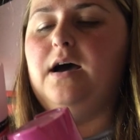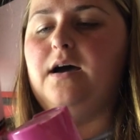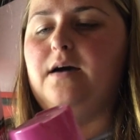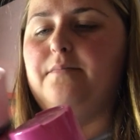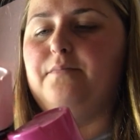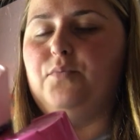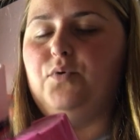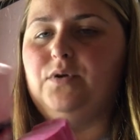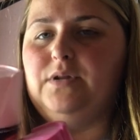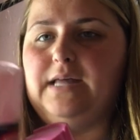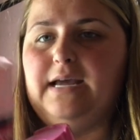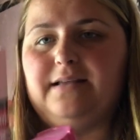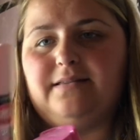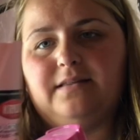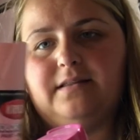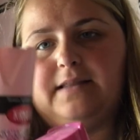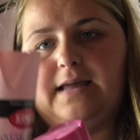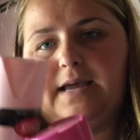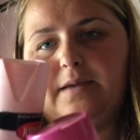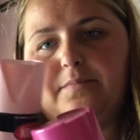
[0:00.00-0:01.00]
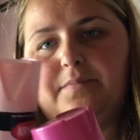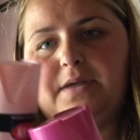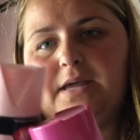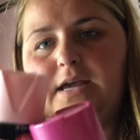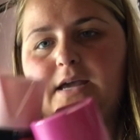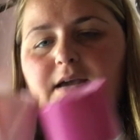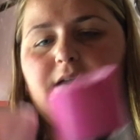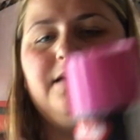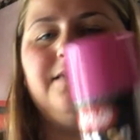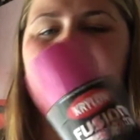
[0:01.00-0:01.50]
more like the light
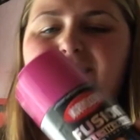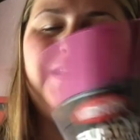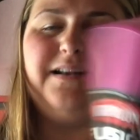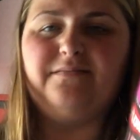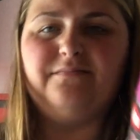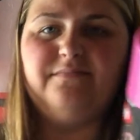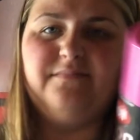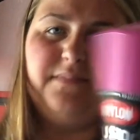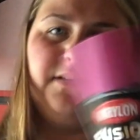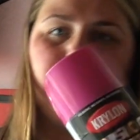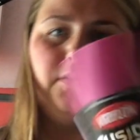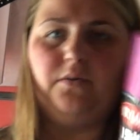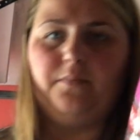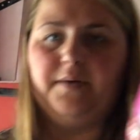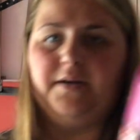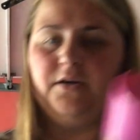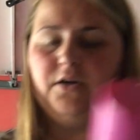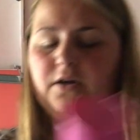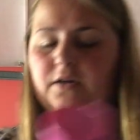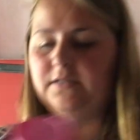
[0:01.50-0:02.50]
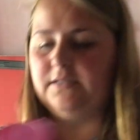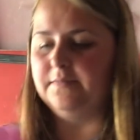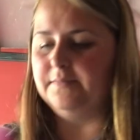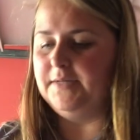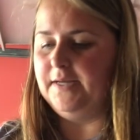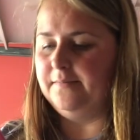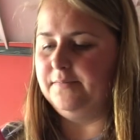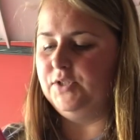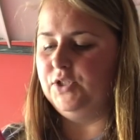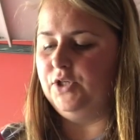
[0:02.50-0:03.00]
pink and then a little bit dark
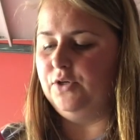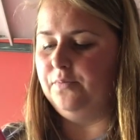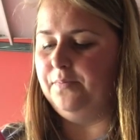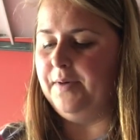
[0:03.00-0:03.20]
sometimes too.